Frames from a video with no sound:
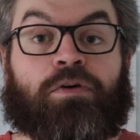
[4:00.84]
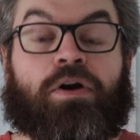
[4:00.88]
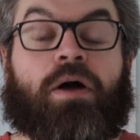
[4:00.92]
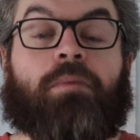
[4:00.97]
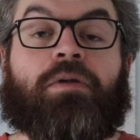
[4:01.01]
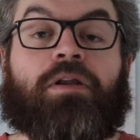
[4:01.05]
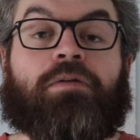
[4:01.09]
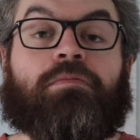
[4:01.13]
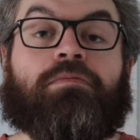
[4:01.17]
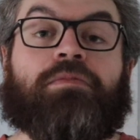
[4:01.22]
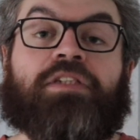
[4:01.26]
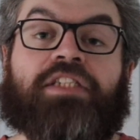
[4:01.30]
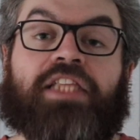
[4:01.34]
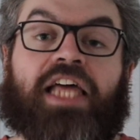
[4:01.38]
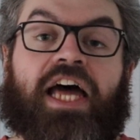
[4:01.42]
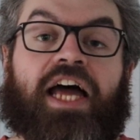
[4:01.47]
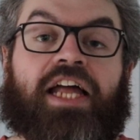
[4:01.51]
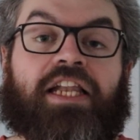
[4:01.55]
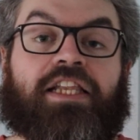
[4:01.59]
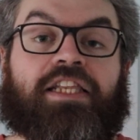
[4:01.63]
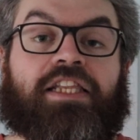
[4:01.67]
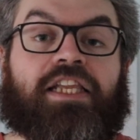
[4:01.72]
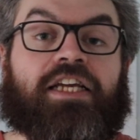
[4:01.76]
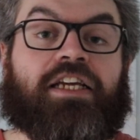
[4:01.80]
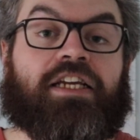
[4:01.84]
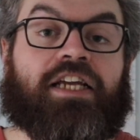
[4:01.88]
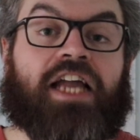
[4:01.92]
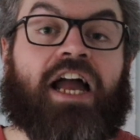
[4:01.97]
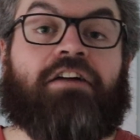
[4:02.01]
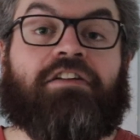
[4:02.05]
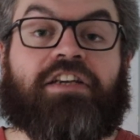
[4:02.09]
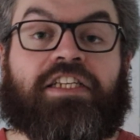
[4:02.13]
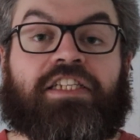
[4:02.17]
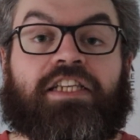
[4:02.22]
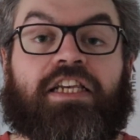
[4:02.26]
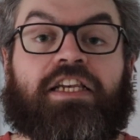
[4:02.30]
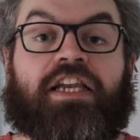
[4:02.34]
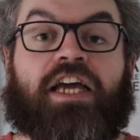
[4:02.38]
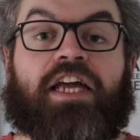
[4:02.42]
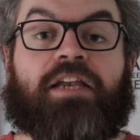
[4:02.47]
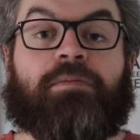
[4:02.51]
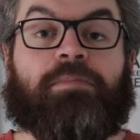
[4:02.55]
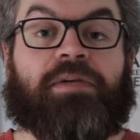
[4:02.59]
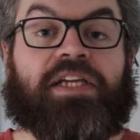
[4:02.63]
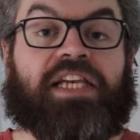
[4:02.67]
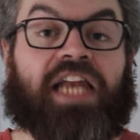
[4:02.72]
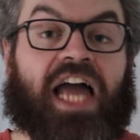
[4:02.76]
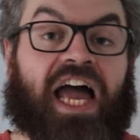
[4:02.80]
problems that the garrison
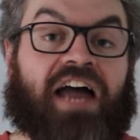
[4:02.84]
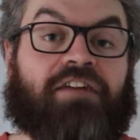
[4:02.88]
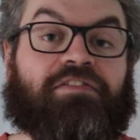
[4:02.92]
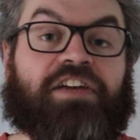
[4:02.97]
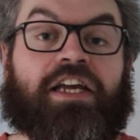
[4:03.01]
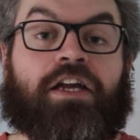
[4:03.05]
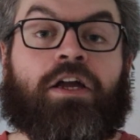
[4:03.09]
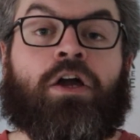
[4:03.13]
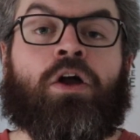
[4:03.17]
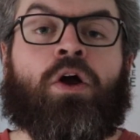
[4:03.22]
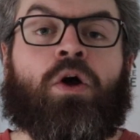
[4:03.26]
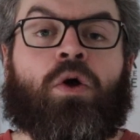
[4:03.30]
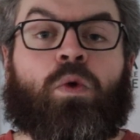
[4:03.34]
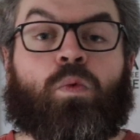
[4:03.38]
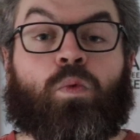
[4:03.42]
had been having,